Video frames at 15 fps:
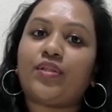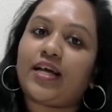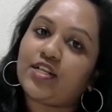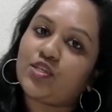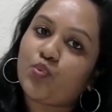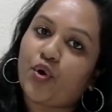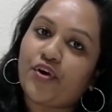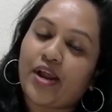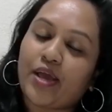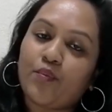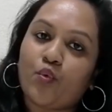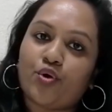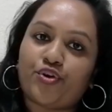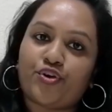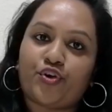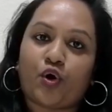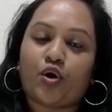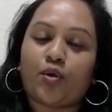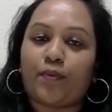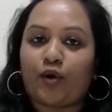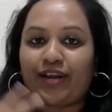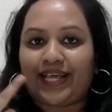that is what I want to
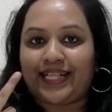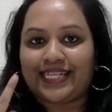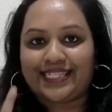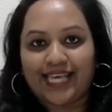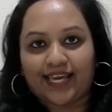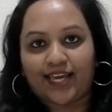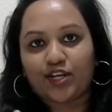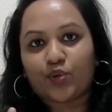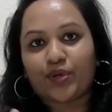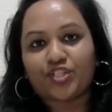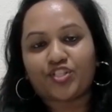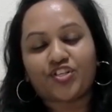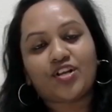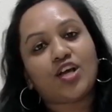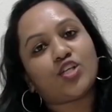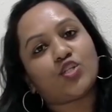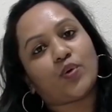talk about in the second question.